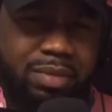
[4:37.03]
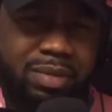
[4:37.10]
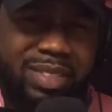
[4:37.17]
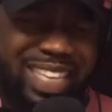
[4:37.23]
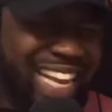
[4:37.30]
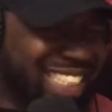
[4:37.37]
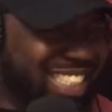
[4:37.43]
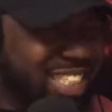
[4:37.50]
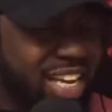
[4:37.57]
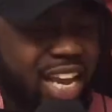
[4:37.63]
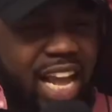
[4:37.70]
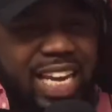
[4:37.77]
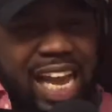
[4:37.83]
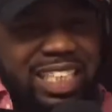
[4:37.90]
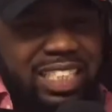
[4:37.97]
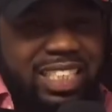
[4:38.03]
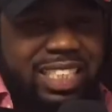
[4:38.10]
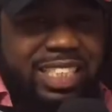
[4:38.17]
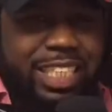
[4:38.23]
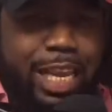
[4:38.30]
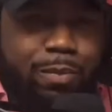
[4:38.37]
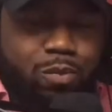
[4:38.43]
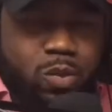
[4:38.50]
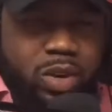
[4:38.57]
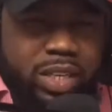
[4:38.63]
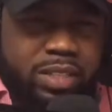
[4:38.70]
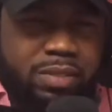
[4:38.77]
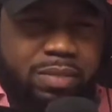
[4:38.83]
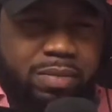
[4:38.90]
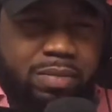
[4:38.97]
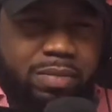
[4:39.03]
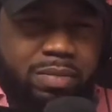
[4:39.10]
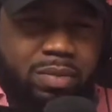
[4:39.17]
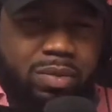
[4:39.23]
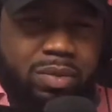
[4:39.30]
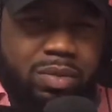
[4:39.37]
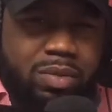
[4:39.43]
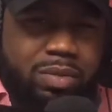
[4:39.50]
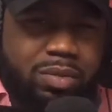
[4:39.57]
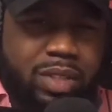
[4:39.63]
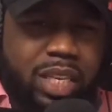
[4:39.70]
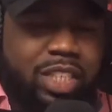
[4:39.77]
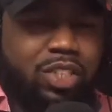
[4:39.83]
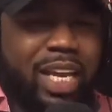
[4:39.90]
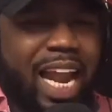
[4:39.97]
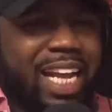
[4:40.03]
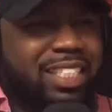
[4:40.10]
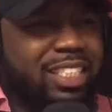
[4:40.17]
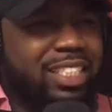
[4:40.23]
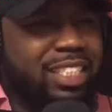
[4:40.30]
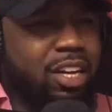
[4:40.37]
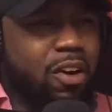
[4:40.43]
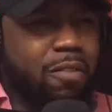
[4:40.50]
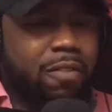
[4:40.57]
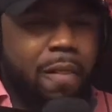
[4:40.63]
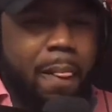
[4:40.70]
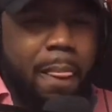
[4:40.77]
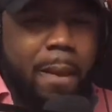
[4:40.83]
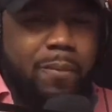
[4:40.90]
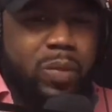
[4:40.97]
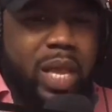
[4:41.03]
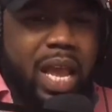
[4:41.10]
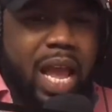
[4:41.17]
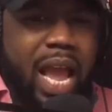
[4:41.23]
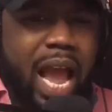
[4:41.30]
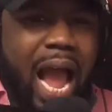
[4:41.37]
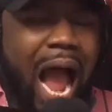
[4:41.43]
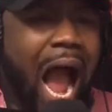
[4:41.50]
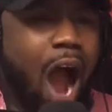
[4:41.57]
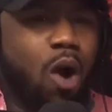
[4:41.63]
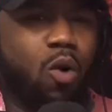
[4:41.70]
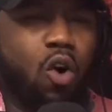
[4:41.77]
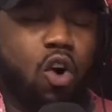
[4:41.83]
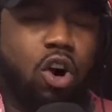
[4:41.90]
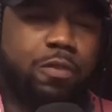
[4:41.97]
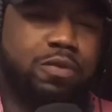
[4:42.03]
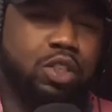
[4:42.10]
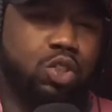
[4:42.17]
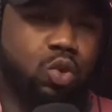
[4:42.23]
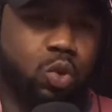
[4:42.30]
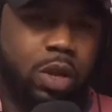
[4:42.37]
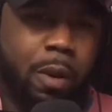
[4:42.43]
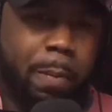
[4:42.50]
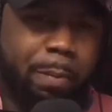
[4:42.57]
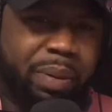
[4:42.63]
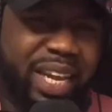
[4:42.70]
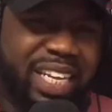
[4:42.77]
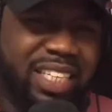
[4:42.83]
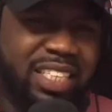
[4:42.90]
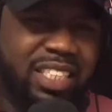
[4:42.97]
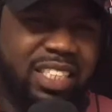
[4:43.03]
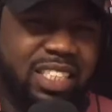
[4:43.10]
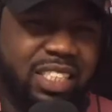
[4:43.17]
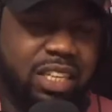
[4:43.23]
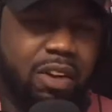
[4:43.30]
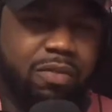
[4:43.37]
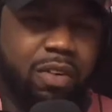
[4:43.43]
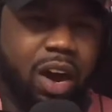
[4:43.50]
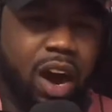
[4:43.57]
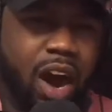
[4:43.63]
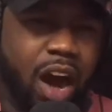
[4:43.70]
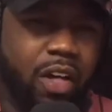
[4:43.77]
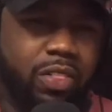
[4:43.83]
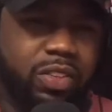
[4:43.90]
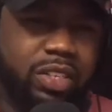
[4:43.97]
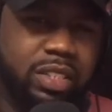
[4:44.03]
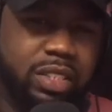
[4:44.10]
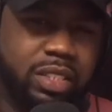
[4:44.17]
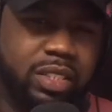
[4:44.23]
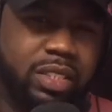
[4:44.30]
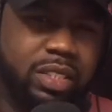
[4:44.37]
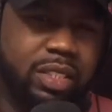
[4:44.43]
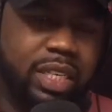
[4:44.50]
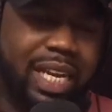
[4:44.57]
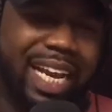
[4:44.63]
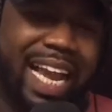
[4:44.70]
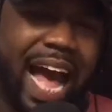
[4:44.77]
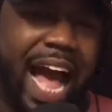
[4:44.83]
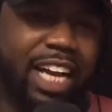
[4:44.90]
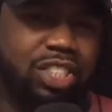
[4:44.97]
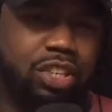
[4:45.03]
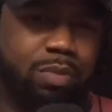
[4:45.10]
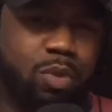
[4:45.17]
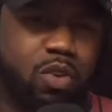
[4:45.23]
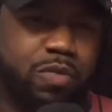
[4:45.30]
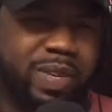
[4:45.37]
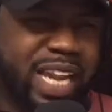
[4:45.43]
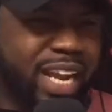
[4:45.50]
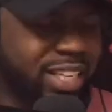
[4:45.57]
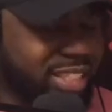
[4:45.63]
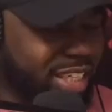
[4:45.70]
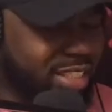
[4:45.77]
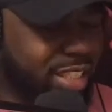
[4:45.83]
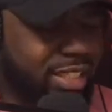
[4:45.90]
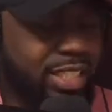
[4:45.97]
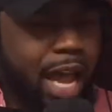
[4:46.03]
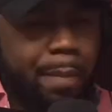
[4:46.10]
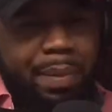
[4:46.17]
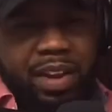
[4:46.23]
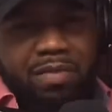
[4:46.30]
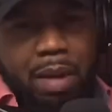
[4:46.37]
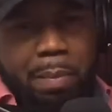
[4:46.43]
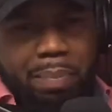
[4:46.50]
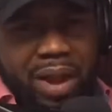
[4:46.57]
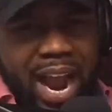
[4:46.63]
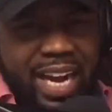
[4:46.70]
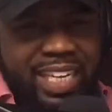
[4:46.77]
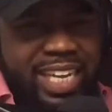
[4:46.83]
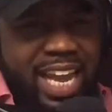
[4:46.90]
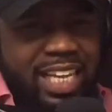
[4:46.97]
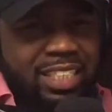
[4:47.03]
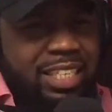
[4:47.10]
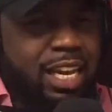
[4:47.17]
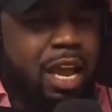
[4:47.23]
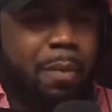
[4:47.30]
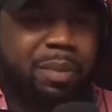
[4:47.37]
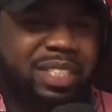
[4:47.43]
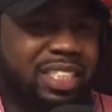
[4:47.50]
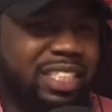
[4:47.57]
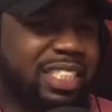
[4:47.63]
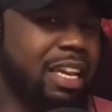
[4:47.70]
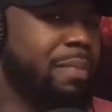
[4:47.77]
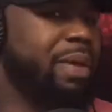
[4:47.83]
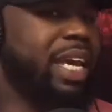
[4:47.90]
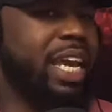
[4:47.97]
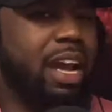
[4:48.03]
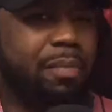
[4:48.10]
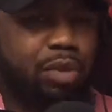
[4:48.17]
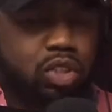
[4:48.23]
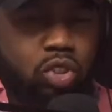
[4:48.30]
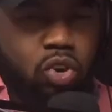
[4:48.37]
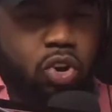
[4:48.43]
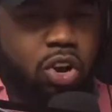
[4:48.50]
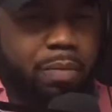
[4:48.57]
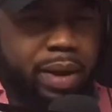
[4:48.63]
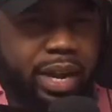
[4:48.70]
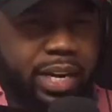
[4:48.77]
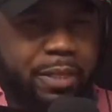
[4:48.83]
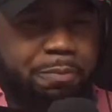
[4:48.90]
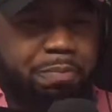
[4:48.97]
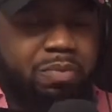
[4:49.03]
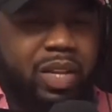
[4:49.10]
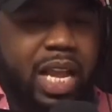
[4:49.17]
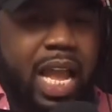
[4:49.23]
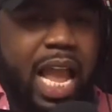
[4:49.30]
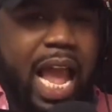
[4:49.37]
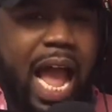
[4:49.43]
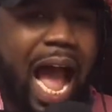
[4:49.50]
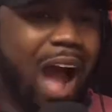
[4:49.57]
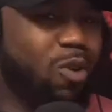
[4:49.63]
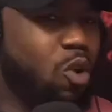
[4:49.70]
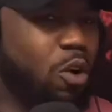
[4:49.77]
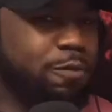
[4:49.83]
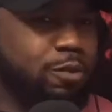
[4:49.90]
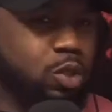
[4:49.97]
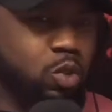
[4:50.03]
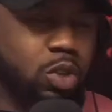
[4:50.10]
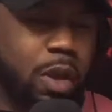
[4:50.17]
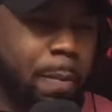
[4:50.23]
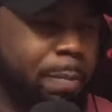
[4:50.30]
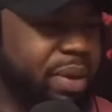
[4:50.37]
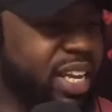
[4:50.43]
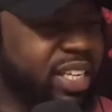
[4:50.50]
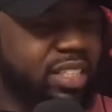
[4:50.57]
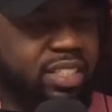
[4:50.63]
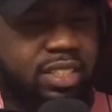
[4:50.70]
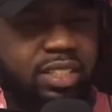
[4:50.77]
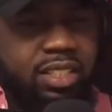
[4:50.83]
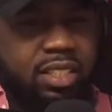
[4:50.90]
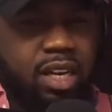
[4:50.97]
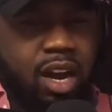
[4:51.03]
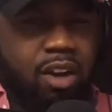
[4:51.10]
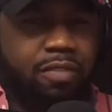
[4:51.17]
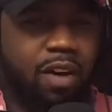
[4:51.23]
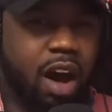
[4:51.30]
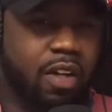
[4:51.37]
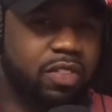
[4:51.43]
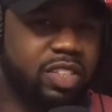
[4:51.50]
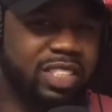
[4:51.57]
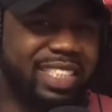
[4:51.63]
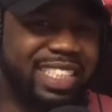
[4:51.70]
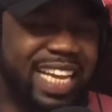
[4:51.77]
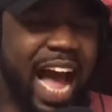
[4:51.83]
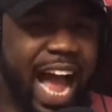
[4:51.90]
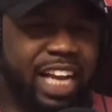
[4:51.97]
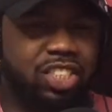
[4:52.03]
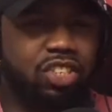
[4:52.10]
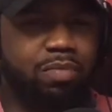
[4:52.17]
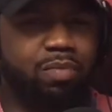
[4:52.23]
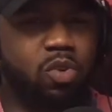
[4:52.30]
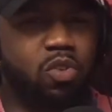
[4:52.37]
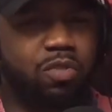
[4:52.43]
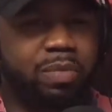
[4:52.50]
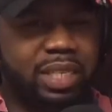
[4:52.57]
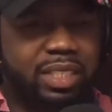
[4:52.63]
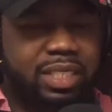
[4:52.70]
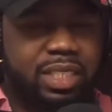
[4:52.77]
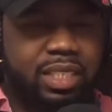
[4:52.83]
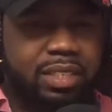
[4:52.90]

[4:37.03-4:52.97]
That's a deep one. Because you got to ask yourself, how often do the opinions of others guide your movement? Now, this ain't the topic of my podcast, but since I'm here, I'm going to talk about it. How often do the opinions of others guide your movement?